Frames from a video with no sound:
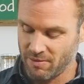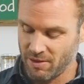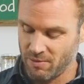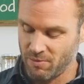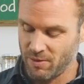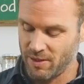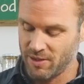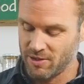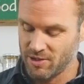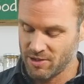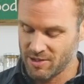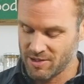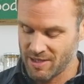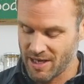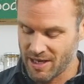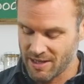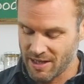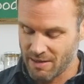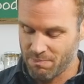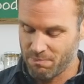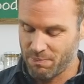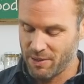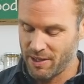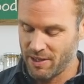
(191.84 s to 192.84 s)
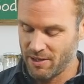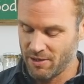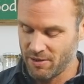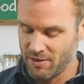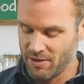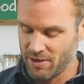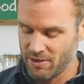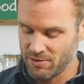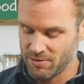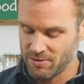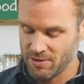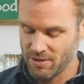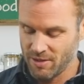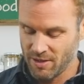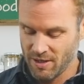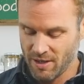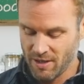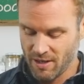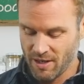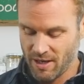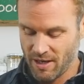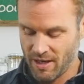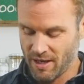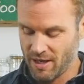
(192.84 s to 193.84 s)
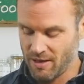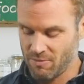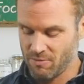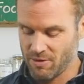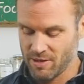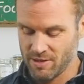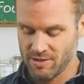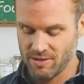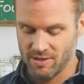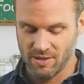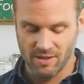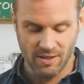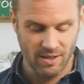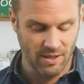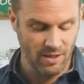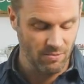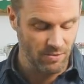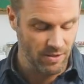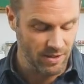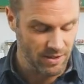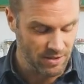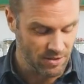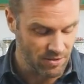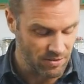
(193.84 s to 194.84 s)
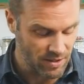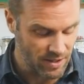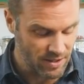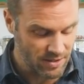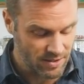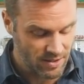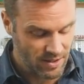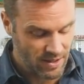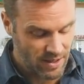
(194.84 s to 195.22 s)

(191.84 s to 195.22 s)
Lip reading: It will just add that peanut note, whereas tahini works great.